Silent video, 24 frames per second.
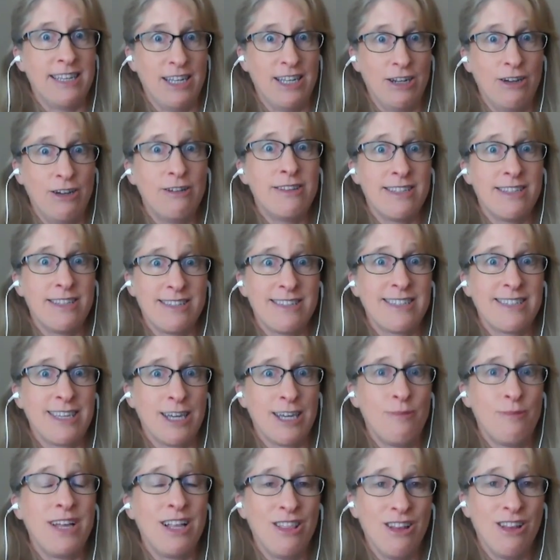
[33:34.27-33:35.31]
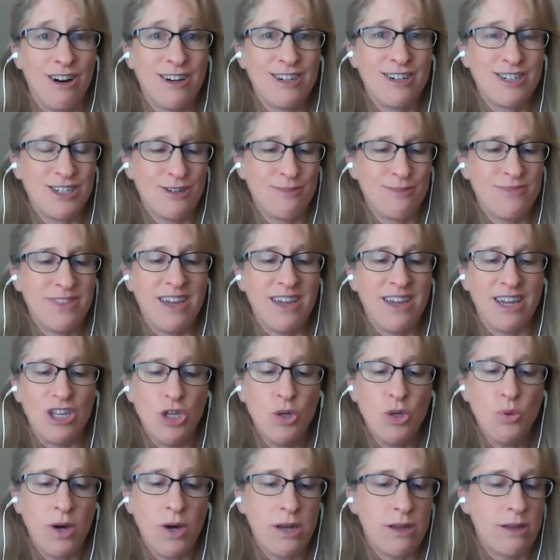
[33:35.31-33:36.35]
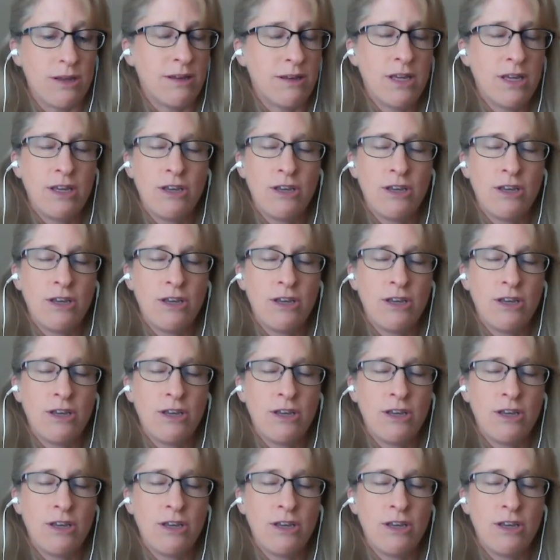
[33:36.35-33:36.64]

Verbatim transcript: You know, this mm-hmm. is going to be a long term thing, and you want to